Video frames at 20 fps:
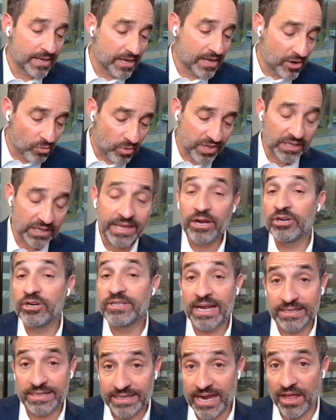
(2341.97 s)
Well, the leaders
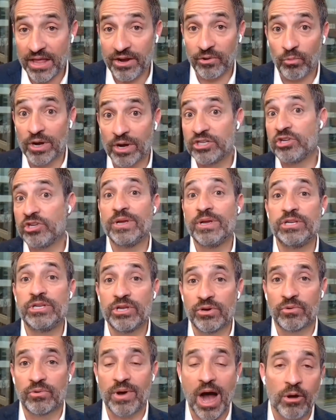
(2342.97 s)
get together. What should we
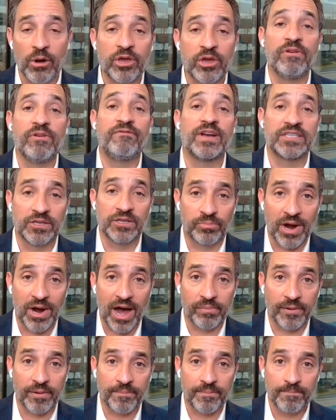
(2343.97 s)
do? How can we fix the
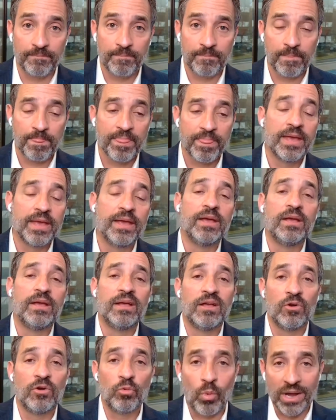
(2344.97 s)
problem?
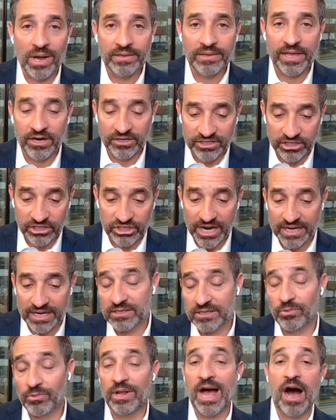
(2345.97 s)
One leader suggests,
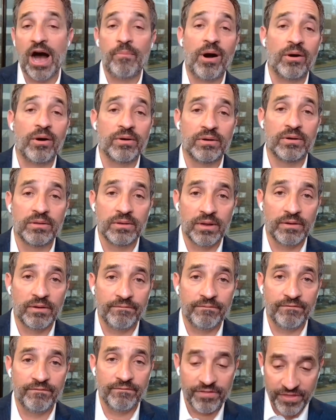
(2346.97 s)
well, how about
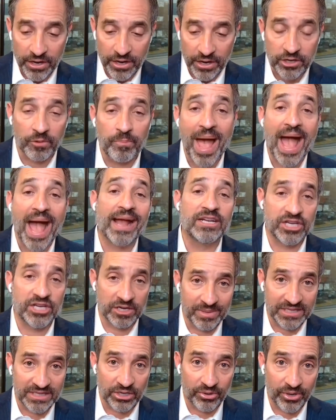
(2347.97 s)
thicker packaging
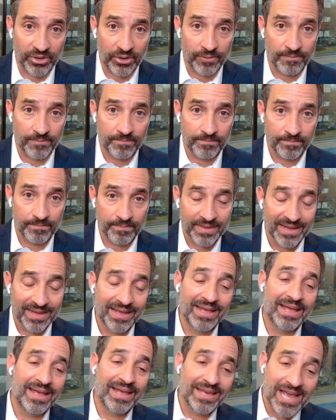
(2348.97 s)
material?
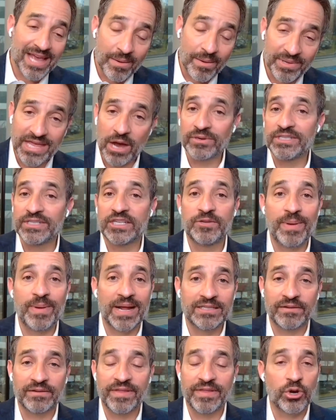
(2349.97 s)
Yeah, but that was
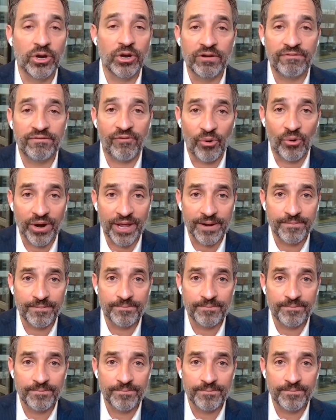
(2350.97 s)
expensive. They couldn't afford it.